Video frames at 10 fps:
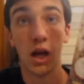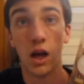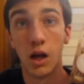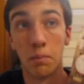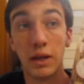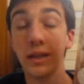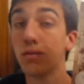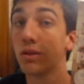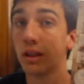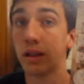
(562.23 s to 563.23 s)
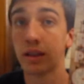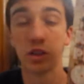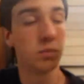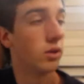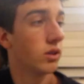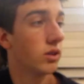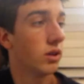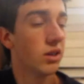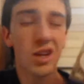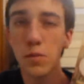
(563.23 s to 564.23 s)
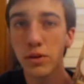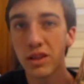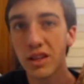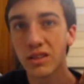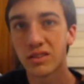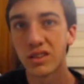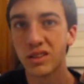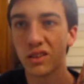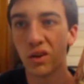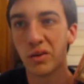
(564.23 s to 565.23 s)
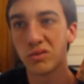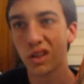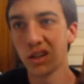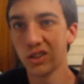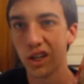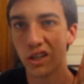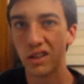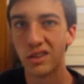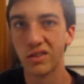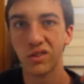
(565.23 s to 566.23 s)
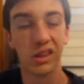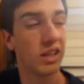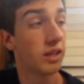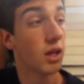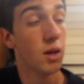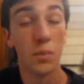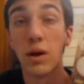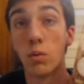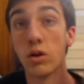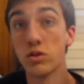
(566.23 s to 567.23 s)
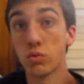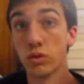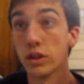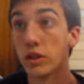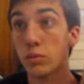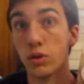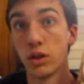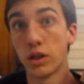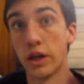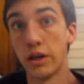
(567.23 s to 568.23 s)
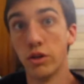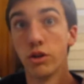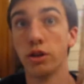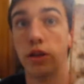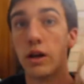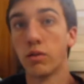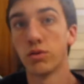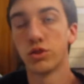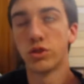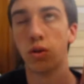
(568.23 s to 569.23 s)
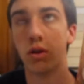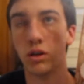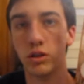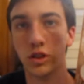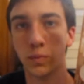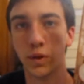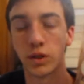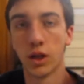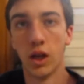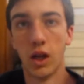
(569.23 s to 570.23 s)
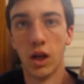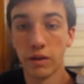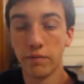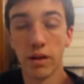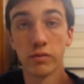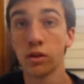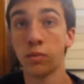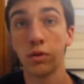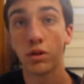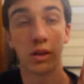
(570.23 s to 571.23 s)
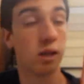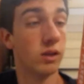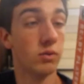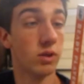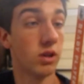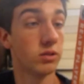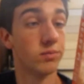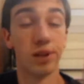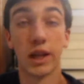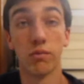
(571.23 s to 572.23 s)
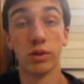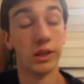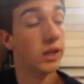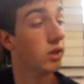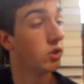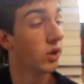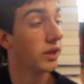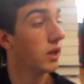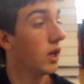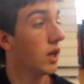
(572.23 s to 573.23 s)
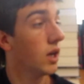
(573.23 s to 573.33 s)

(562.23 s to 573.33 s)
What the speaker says: I did really like this book. A couple things, you know, I was kind of shaky on, didn't really like, but it was a really good book, and I nerded out so hard in this book. I had never read a book like that, and it was awesome. I really did enjoy it.